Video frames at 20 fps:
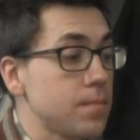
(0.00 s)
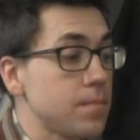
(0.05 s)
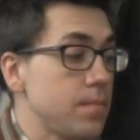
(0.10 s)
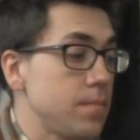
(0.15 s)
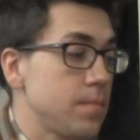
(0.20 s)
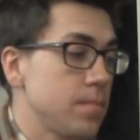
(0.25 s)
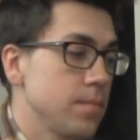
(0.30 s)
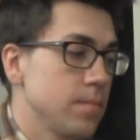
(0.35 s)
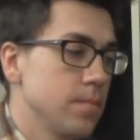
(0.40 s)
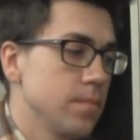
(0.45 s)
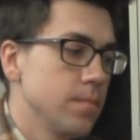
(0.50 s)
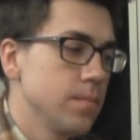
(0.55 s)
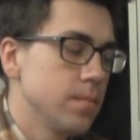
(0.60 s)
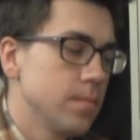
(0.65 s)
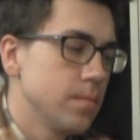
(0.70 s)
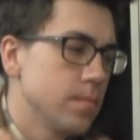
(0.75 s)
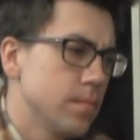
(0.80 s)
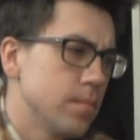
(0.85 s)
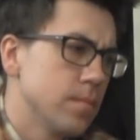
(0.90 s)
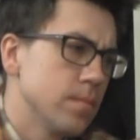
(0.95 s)

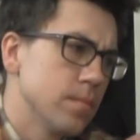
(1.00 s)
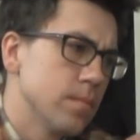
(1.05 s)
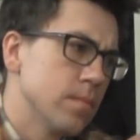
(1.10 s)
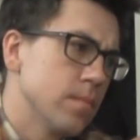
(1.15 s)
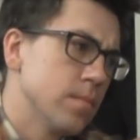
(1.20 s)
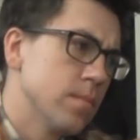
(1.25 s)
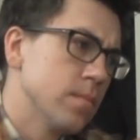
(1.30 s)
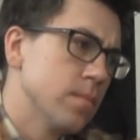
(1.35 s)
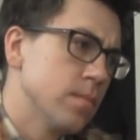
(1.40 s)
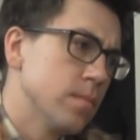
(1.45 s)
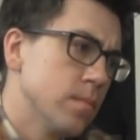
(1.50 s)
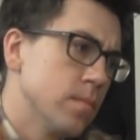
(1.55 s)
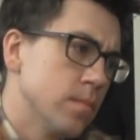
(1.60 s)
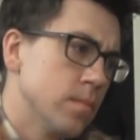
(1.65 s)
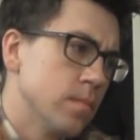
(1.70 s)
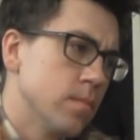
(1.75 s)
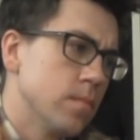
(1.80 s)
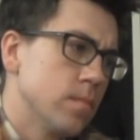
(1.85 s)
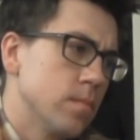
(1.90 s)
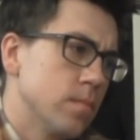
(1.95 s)

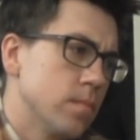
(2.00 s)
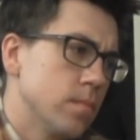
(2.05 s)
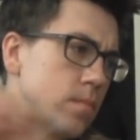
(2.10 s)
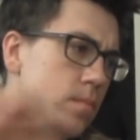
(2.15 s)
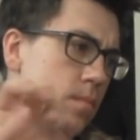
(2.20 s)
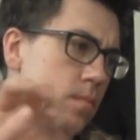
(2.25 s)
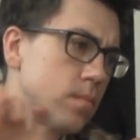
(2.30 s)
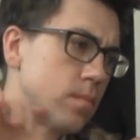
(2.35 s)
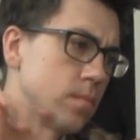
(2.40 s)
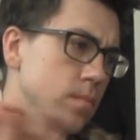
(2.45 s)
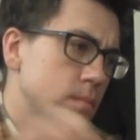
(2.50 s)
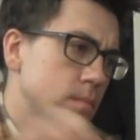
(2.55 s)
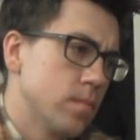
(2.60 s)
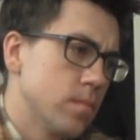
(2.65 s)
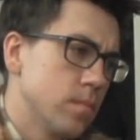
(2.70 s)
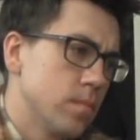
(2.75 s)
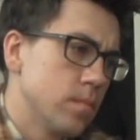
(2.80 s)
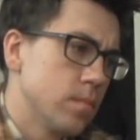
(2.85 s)
[no speech]